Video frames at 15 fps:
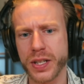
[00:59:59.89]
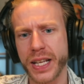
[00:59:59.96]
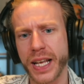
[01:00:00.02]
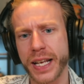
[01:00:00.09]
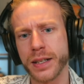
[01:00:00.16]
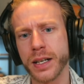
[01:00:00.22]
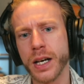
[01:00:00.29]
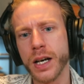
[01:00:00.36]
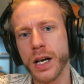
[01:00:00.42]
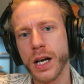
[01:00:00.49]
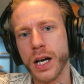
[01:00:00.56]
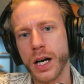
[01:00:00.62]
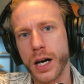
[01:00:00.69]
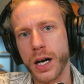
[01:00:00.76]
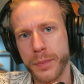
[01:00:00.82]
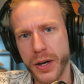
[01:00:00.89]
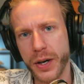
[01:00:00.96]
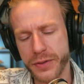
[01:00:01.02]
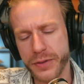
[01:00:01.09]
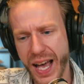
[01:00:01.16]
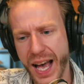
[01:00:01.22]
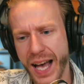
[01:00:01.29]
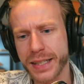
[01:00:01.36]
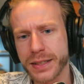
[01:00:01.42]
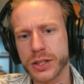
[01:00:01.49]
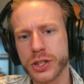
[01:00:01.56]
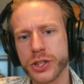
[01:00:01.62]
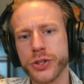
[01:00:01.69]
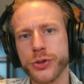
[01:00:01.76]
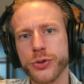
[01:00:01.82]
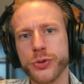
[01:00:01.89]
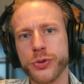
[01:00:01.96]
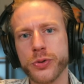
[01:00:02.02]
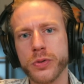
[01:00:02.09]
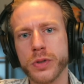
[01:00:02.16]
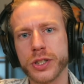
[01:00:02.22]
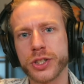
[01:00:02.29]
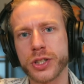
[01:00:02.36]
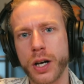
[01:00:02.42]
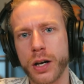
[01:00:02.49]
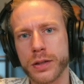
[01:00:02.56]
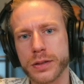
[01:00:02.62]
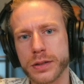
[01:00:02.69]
And then above that, you start